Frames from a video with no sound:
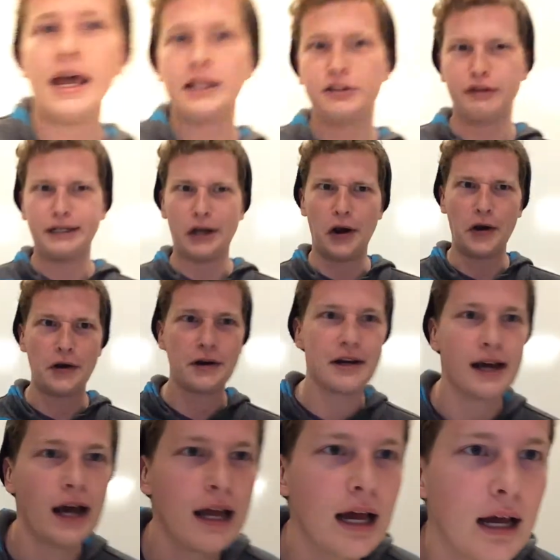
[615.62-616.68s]
Lights
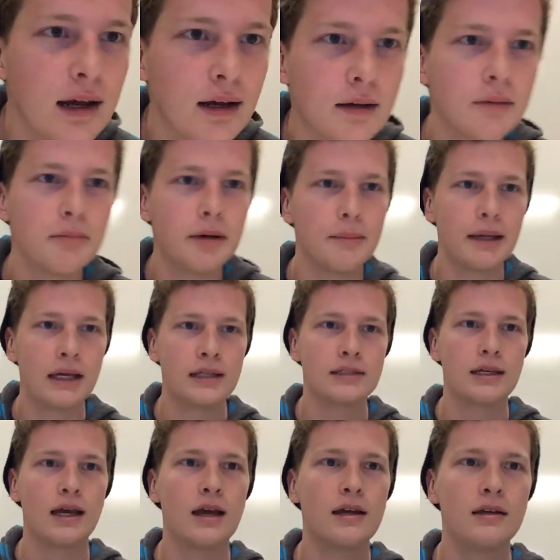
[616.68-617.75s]
returned. I am
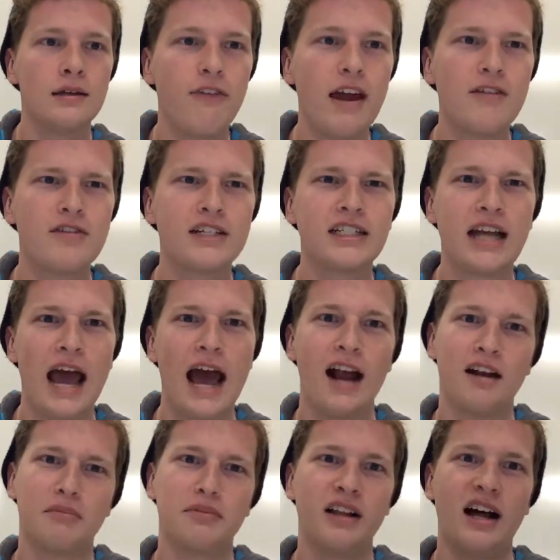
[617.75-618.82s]
amazing. Favorite
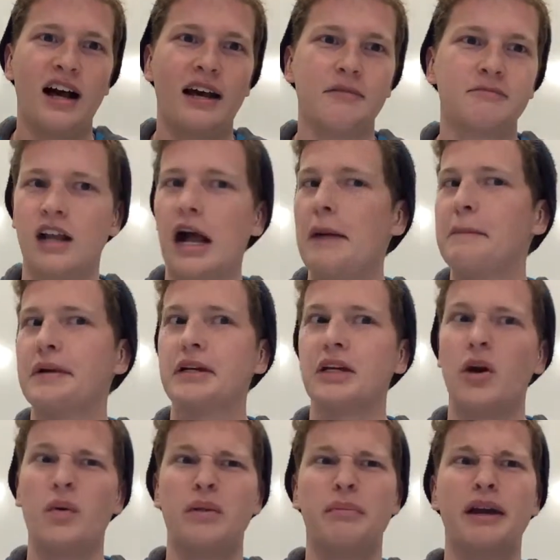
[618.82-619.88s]
chat up line. I'm gonna
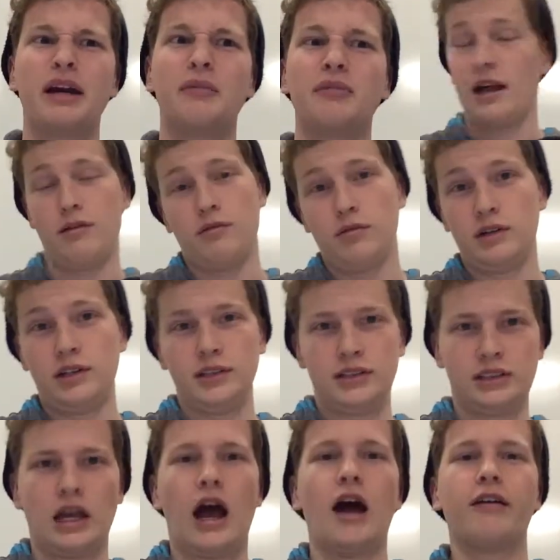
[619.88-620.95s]
go with pick up. I
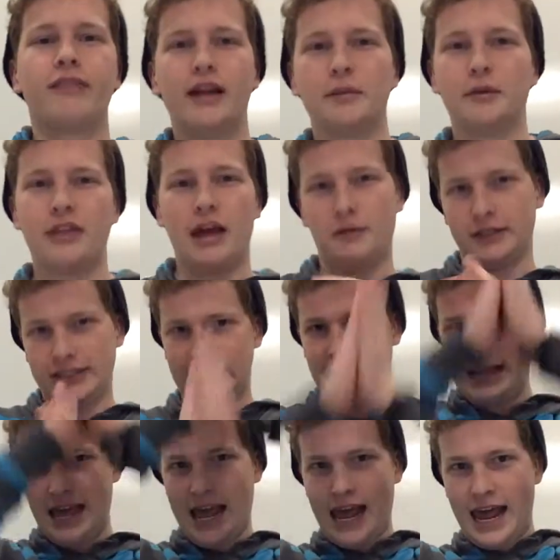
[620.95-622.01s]
once saw a rainbow that was
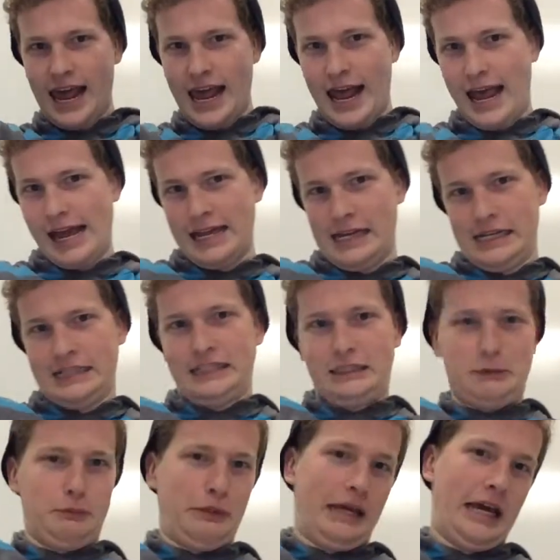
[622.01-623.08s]

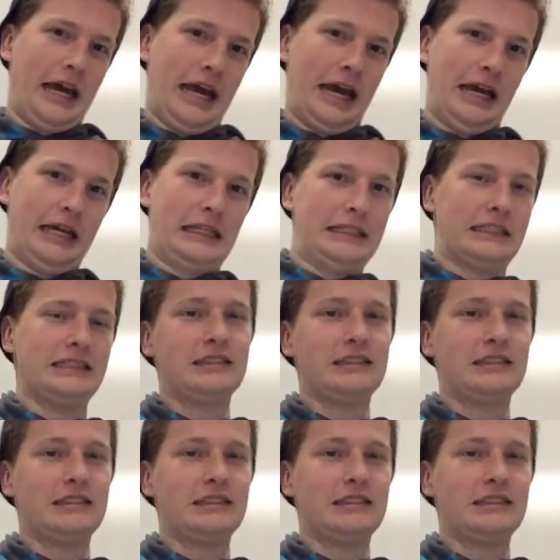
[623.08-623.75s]
this big.